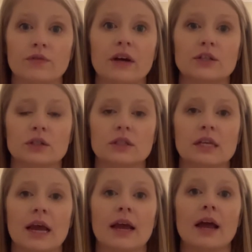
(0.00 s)
I should
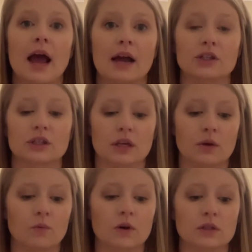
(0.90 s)
say, actually
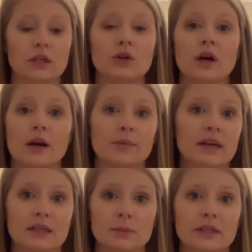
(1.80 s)
was incredibly
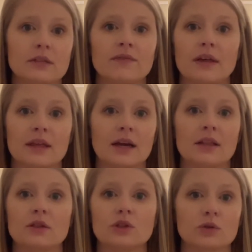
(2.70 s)
expensive. I think
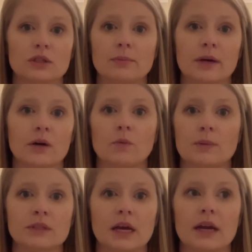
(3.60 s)
on the Josie Maran
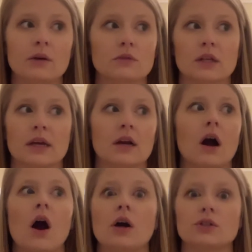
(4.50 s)
website, it was like
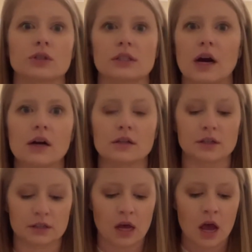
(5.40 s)

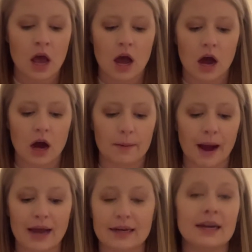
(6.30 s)
$100.
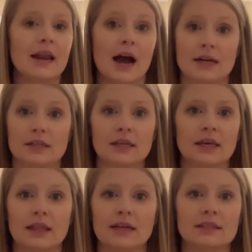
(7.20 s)
I did not get
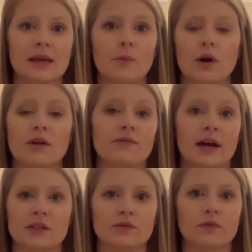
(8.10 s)
that same one. In
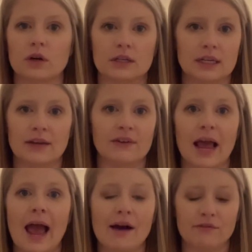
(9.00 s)
fact, Sephora didn't even
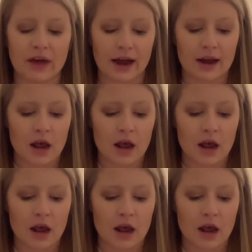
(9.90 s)
have that.